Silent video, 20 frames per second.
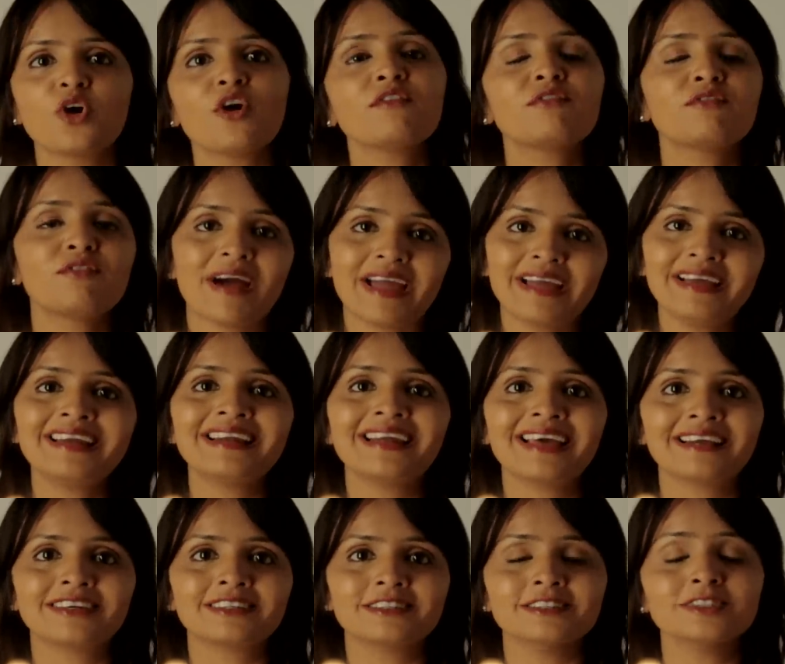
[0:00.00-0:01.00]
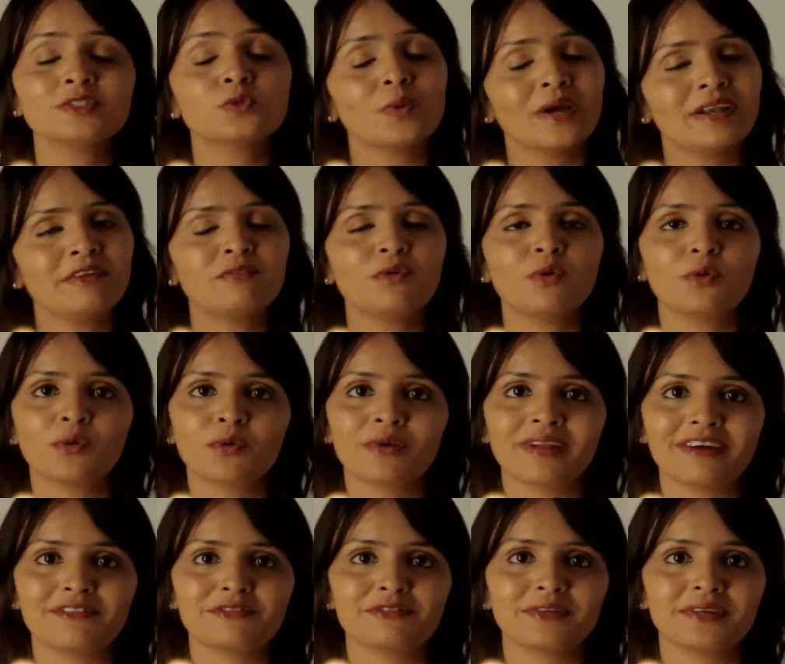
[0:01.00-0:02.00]
of firecrackers while
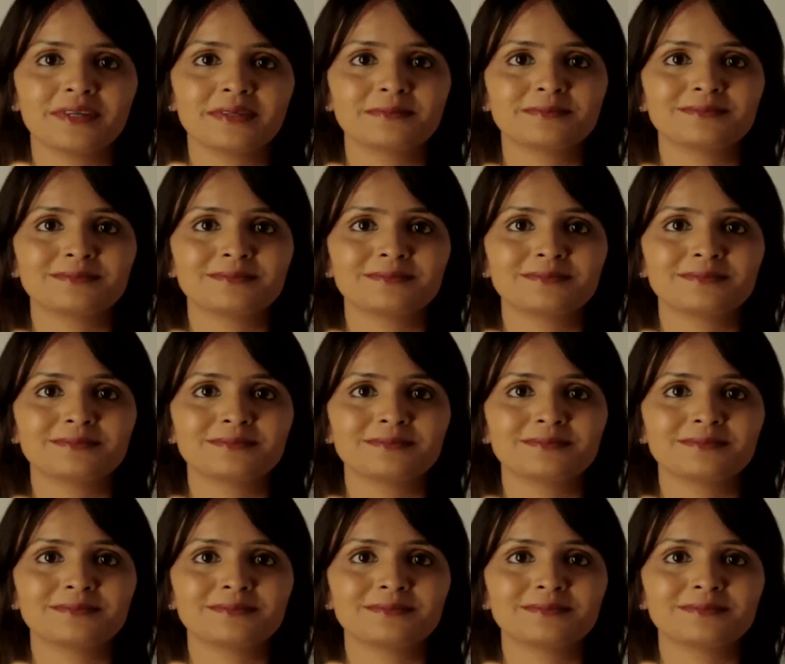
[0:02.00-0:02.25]
photographing.